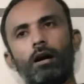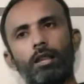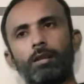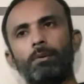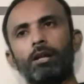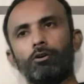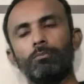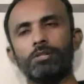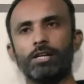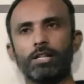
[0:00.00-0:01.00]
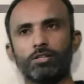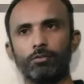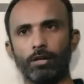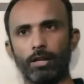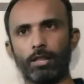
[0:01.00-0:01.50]
Assalamualaikum dear
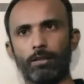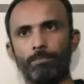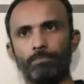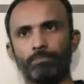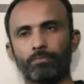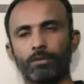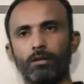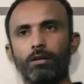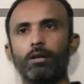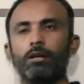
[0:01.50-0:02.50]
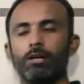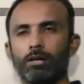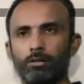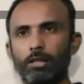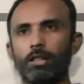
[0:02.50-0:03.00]
students.
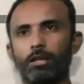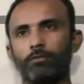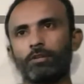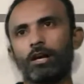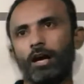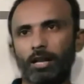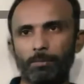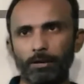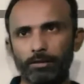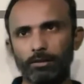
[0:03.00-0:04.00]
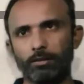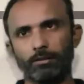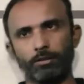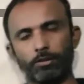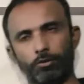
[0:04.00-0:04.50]
This is Iftikhar Ahmed,
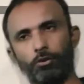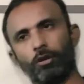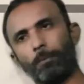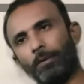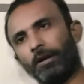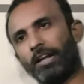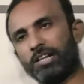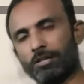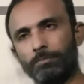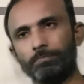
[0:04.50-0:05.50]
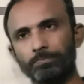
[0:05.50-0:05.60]
your computer teacher.